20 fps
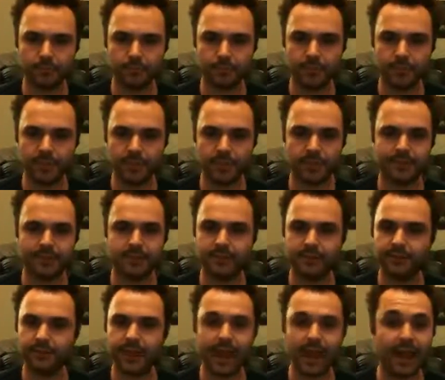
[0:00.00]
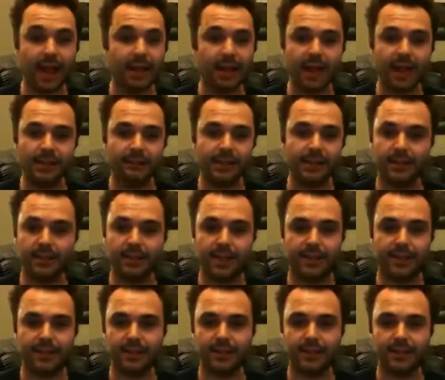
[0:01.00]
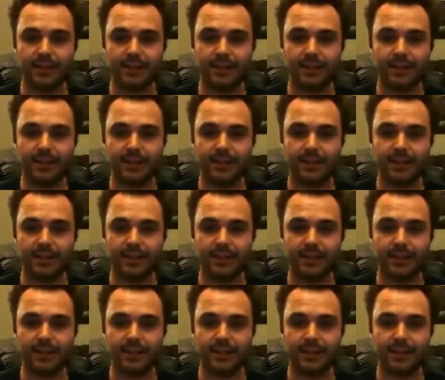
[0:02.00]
The auxiliary, I really like this.